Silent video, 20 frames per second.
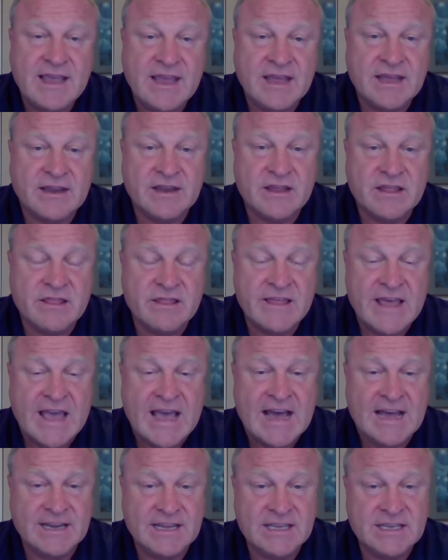And
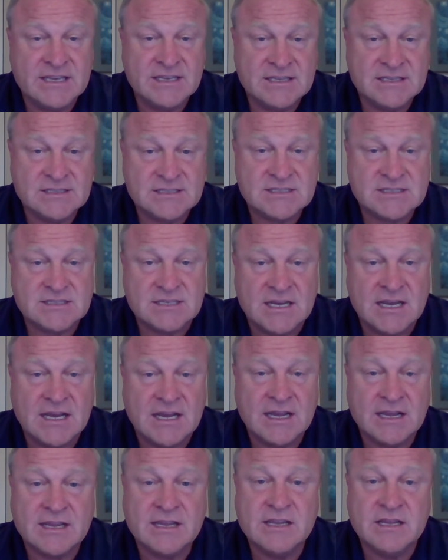that is
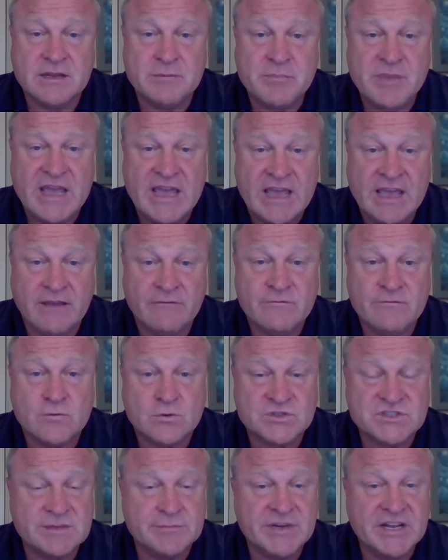going to pay
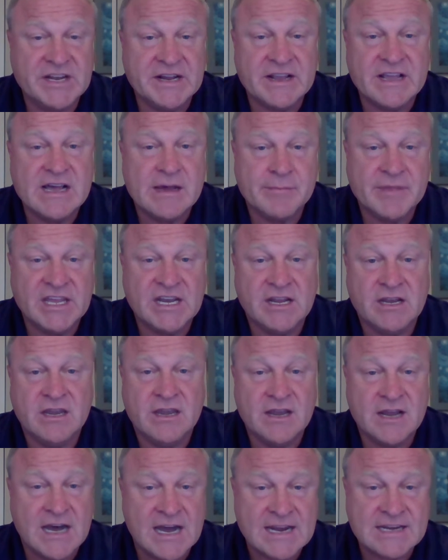for somebody to come in
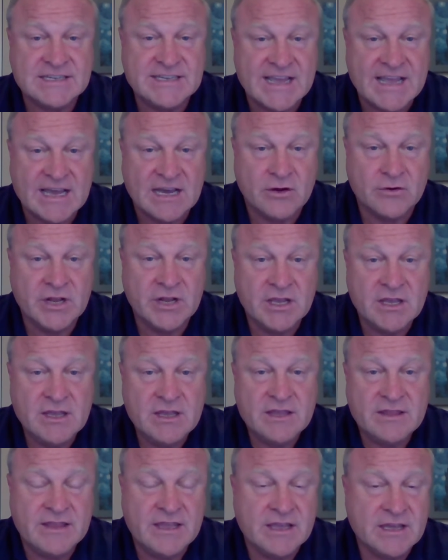and knock down
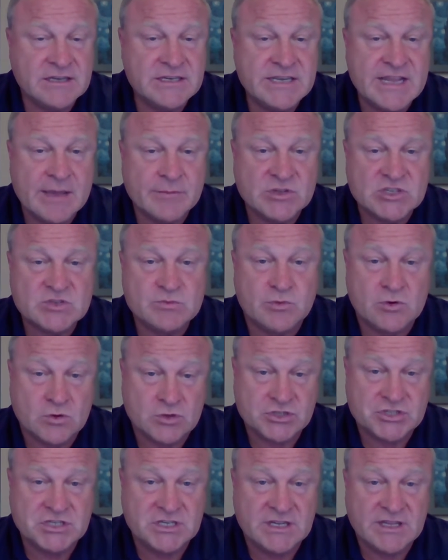the undamaged
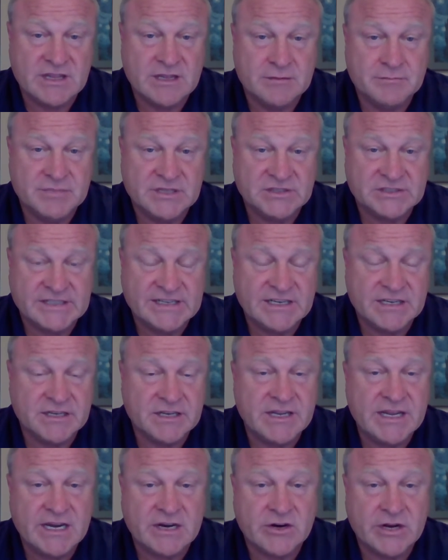portion of the building
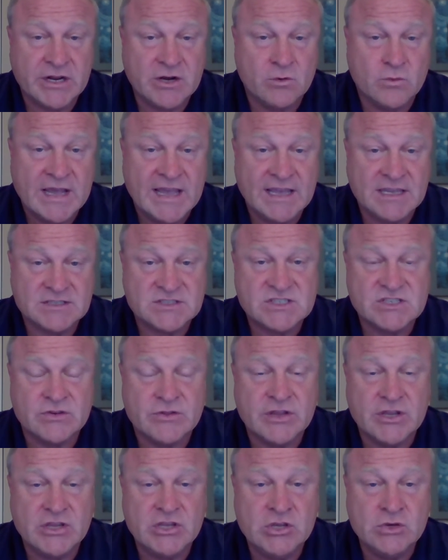and carry it away so
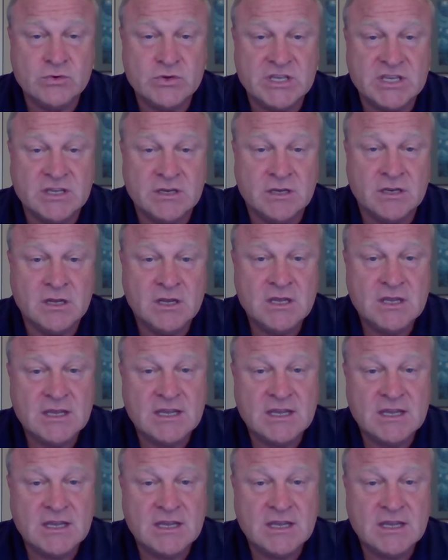that you can